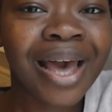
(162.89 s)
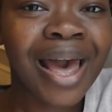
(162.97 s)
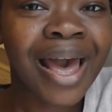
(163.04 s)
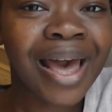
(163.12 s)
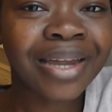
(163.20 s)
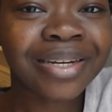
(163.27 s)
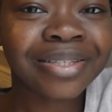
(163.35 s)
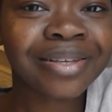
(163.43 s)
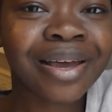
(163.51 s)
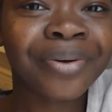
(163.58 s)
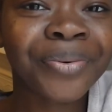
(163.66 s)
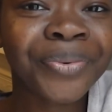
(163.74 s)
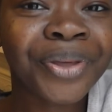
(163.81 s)
And it's
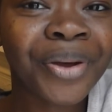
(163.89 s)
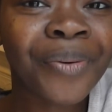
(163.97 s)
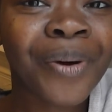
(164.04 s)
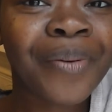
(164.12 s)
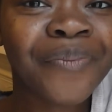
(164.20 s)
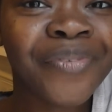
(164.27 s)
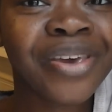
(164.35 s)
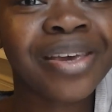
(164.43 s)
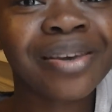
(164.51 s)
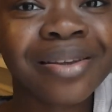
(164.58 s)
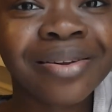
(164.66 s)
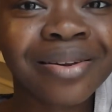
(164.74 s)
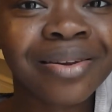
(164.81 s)
like, although I'm
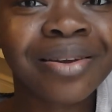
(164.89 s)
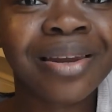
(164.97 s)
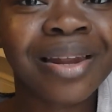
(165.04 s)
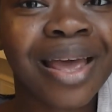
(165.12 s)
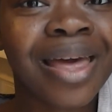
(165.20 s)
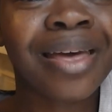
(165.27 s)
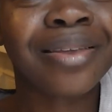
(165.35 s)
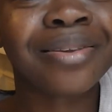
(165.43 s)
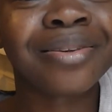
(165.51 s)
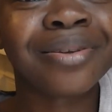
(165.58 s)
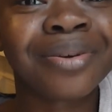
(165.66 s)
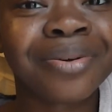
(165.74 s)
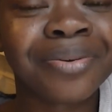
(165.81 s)
vegan,
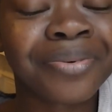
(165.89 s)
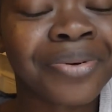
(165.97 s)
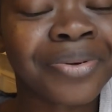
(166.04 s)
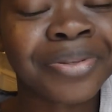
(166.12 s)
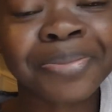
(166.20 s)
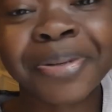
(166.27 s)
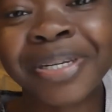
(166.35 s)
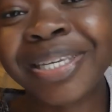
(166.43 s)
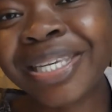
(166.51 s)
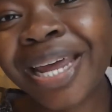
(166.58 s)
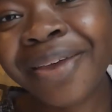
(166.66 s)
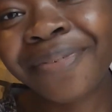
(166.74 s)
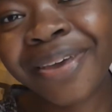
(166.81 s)
and of course I'm going to
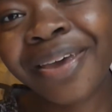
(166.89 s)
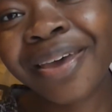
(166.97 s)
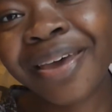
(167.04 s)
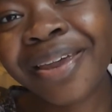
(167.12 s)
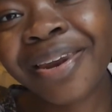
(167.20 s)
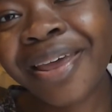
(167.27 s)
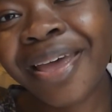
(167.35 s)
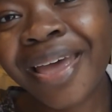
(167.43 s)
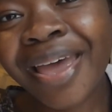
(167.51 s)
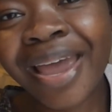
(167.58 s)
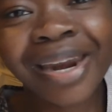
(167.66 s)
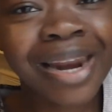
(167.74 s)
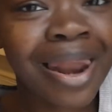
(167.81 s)
stay vegan,
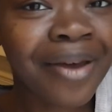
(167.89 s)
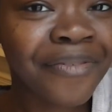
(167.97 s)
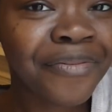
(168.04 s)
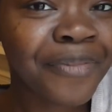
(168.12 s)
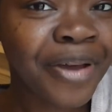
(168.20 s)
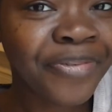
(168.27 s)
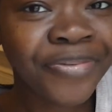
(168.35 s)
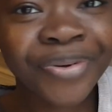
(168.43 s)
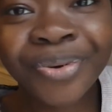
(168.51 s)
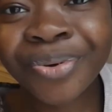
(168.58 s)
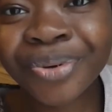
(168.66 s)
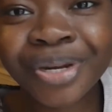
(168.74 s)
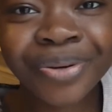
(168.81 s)
and I love my
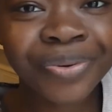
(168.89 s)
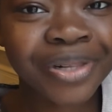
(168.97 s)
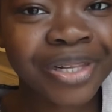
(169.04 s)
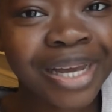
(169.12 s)
food and all